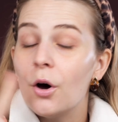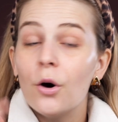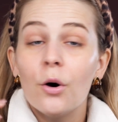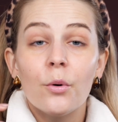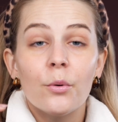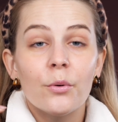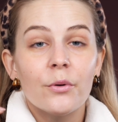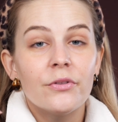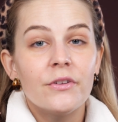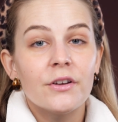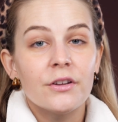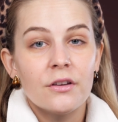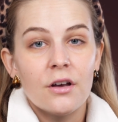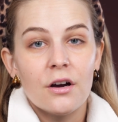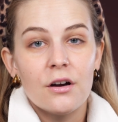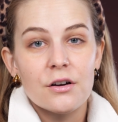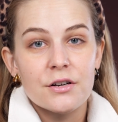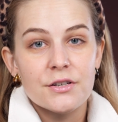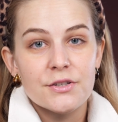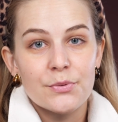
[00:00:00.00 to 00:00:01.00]
Oh, the
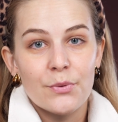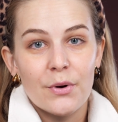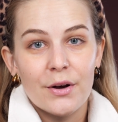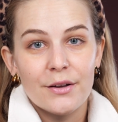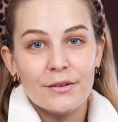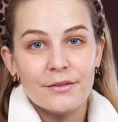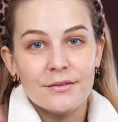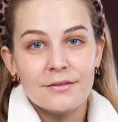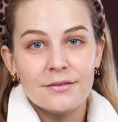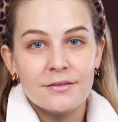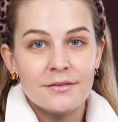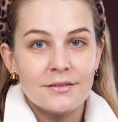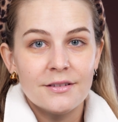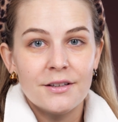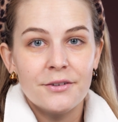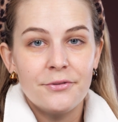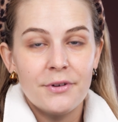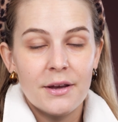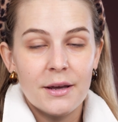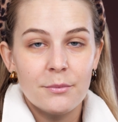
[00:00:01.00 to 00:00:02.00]
NARS one,
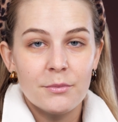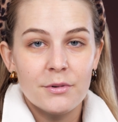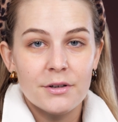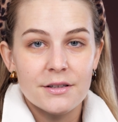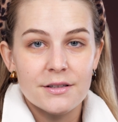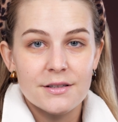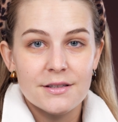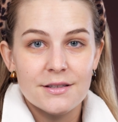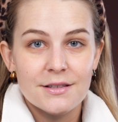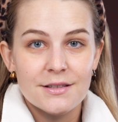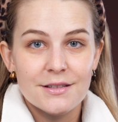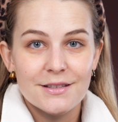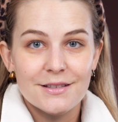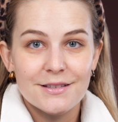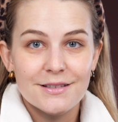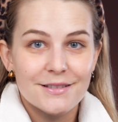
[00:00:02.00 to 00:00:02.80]
the famous